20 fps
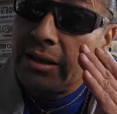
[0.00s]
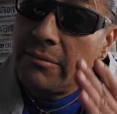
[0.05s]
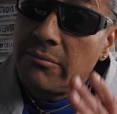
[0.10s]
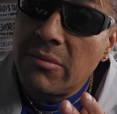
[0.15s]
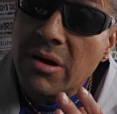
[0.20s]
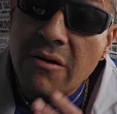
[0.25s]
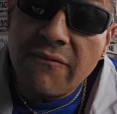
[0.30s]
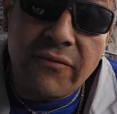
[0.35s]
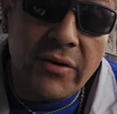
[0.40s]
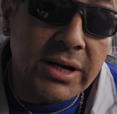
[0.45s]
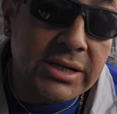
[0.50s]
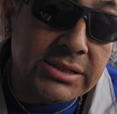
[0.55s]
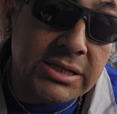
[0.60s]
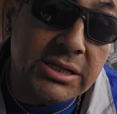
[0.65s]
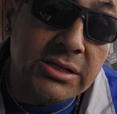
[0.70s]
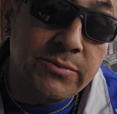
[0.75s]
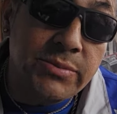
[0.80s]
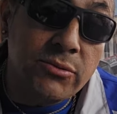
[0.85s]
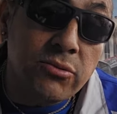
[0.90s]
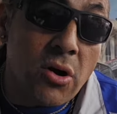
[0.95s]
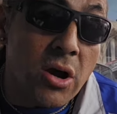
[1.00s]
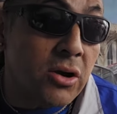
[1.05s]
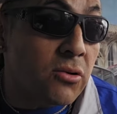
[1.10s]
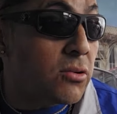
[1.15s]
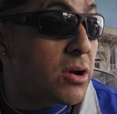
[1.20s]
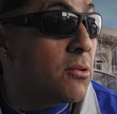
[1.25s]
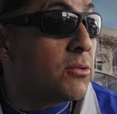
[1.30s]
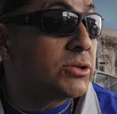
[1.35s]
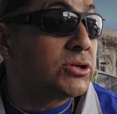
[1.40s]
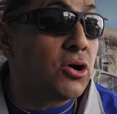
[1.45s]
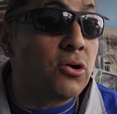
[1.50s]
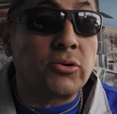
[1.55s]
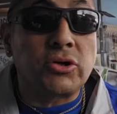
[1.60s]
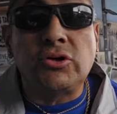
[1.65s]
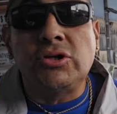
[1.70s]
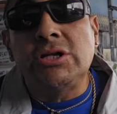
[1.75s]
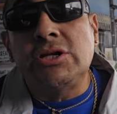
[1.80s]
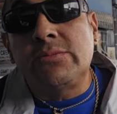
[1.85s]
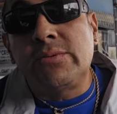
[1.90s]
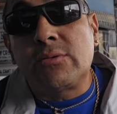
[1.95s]
Motherfuckers need to be walking around with your,
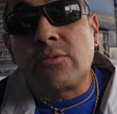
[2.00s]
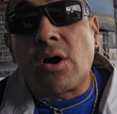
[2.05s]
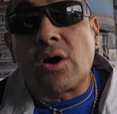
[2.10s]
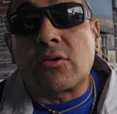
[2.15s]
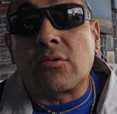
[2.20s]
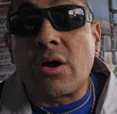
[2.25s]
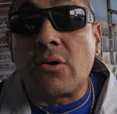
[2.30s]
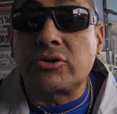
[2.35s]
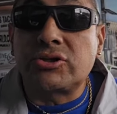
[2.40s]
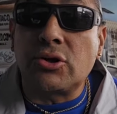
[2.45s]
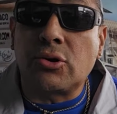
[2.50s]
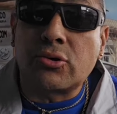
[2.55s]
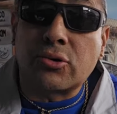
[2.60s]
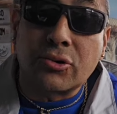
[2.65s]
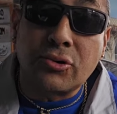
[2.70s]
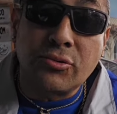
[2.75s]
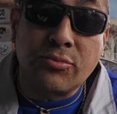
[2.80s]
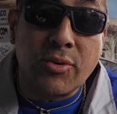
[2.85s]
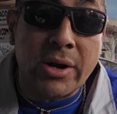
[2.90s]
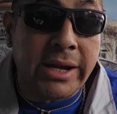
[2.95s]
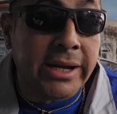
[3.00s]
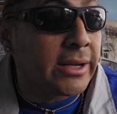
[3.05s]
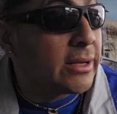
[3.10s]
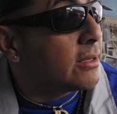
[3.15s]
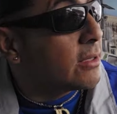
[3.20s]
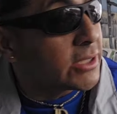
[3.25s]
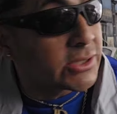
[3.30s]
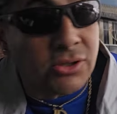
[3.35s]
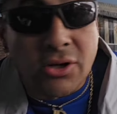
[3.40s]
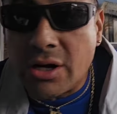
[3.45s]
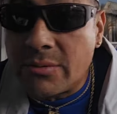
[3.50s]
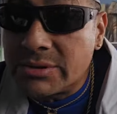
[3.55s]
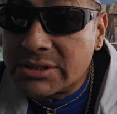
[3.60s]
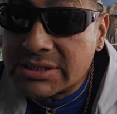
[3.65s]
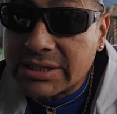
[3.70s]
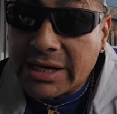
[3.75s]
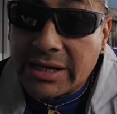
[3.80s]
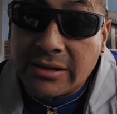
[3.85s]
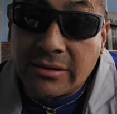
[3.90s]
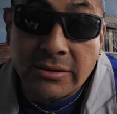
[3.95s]
you need to be walking around with your crew, man. That's all I'm gonna
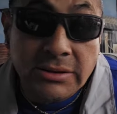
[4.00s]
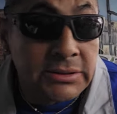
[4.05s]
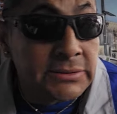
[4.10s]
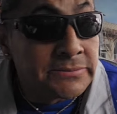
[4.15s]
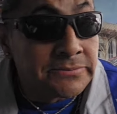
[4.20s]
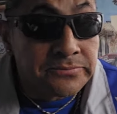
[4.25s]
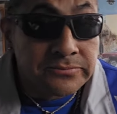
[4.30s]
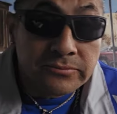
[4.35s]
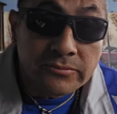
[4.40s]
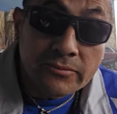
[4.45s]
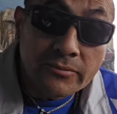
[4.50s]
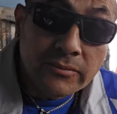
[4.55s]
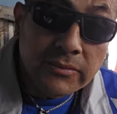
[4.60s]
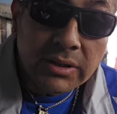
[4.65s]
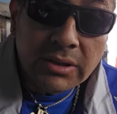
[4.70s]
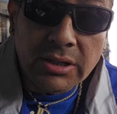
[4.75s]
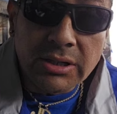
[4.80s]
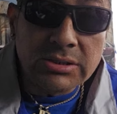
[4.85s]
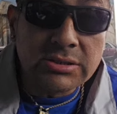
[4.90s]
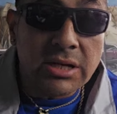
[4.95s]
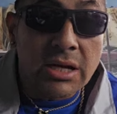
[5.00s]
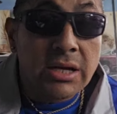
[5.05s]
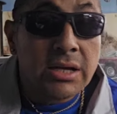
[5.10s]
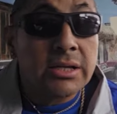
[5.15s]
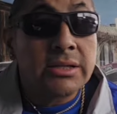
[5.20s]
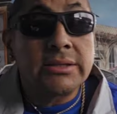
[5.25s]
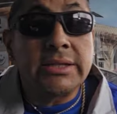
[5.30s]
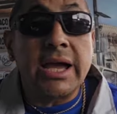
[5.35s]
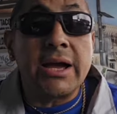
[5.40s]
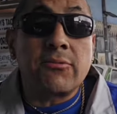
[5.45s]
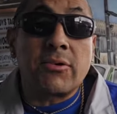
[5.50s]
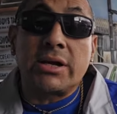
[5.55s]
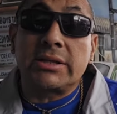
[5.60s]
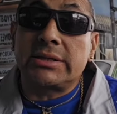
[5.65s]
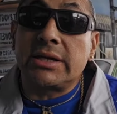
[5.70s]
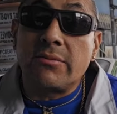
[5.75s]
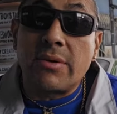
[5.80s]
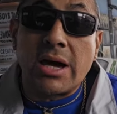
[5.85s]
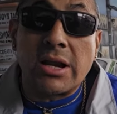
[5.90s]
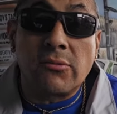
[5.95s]
say. Cause that right
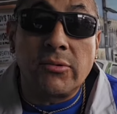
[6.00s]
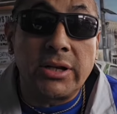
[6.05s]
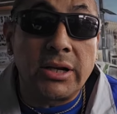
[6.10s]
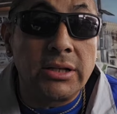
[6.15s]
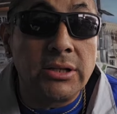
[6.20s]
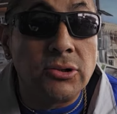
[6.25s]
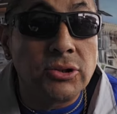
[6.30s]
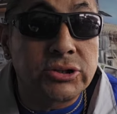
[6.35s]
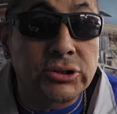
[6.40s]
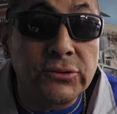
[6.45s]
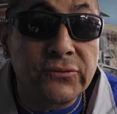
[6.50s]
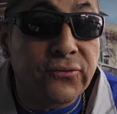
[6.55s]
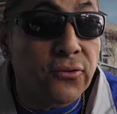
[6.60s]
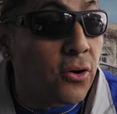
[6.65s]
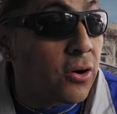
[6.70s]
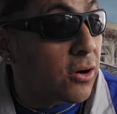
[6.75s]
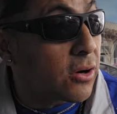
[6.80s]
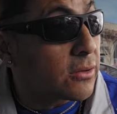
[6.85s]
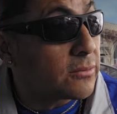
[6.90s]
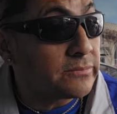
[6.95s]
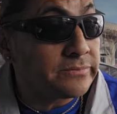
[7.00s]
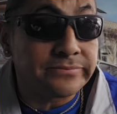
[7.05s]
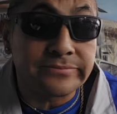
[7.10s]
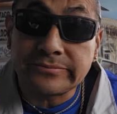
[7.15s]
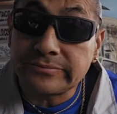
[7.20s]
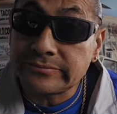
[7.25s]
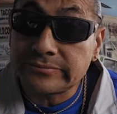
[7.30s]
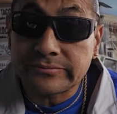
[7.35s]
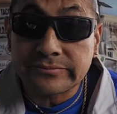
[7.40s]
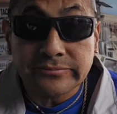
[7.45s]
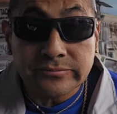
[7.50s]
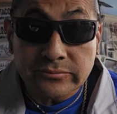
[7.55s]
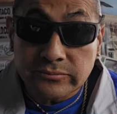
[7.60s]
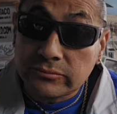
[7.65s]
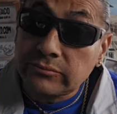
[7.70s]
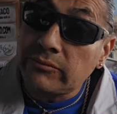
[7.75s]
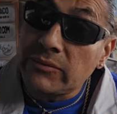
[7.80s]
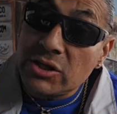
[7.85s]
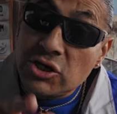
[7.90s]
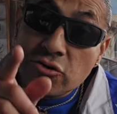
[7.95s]
there might have went a little too far.
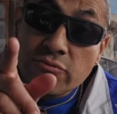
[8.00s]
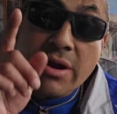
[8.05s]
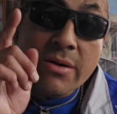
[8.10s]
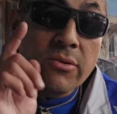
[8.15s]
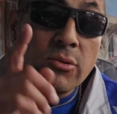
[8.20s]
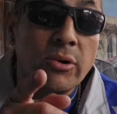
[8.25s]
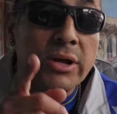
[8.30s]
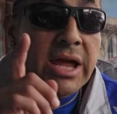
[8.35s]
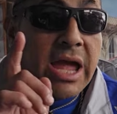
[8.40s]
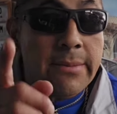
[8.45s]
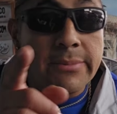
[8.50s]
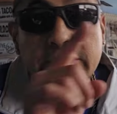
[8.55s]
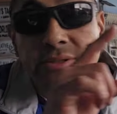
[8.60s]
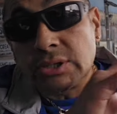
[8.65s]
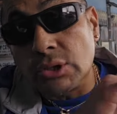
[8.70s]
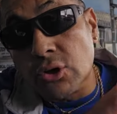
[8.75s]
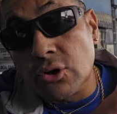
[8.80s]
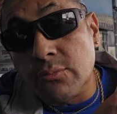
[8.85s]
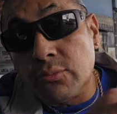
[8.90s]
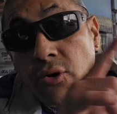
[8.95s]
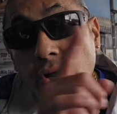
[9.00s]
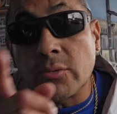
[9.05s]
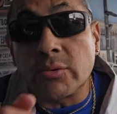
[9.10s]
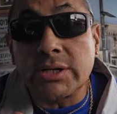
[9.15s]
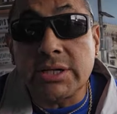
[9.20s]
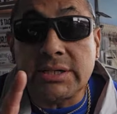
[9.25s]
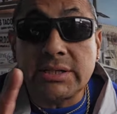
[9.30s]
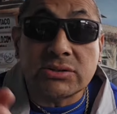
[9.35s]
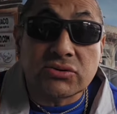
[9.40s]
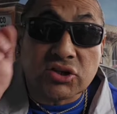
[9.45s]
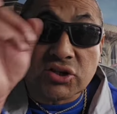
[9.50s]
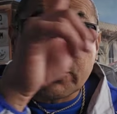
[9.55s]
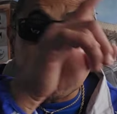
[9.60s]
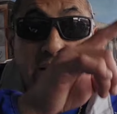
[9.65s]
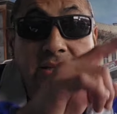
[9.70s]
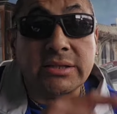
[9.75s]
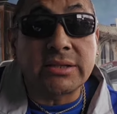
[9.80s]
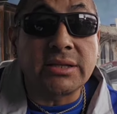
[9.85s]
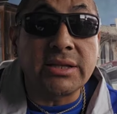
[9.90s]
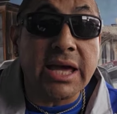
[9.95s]
You remember what happened to old boy when he
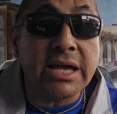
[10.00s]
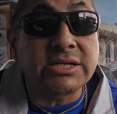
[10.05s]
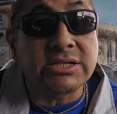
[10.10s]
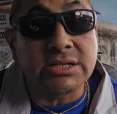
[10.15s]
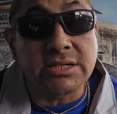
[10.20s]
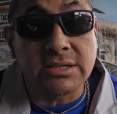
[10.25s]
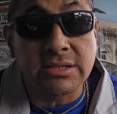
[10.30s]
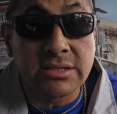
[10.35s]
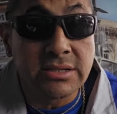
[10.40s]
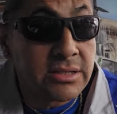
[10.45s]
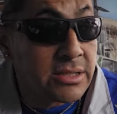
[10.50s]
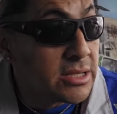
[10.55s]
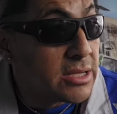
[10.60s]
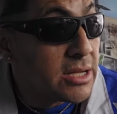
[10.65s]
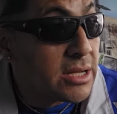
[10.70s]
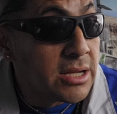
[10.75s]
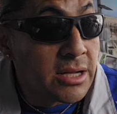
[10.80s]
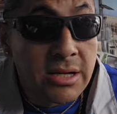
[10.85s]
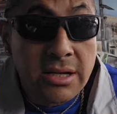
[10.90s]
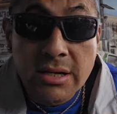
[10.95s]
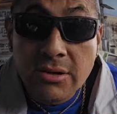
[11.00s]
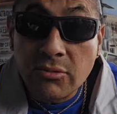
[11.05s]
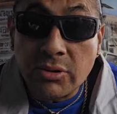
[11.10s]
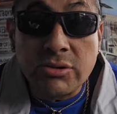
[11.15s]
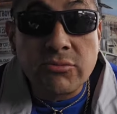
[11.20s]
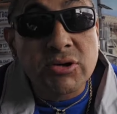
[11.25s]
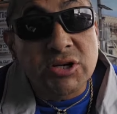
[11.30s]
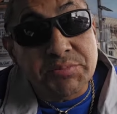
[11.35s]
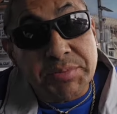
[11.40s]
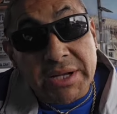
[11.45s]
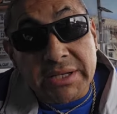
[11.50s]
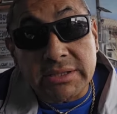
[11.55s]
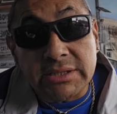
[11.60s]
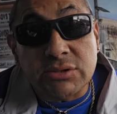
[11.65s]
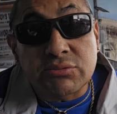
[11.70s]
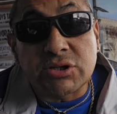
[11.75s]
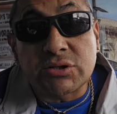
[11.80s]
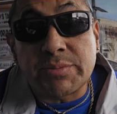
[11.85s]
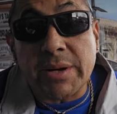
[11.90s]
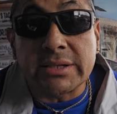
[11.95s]
disrespected the legend? When he respect,
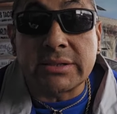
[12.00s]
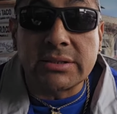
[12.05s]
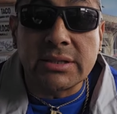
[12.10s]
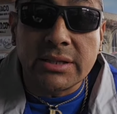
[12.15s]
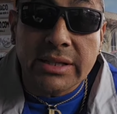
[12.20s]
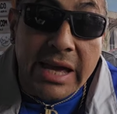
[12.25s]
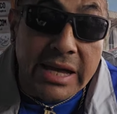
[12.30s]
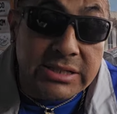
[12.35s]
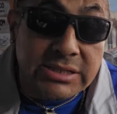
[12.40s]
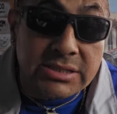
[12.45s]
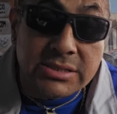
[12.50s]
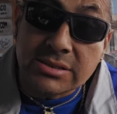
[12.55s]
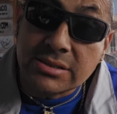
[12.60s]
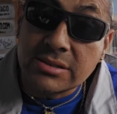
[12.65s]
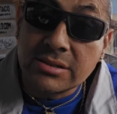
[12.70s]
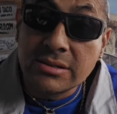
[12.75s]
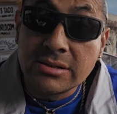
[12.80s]
disrespected the legends.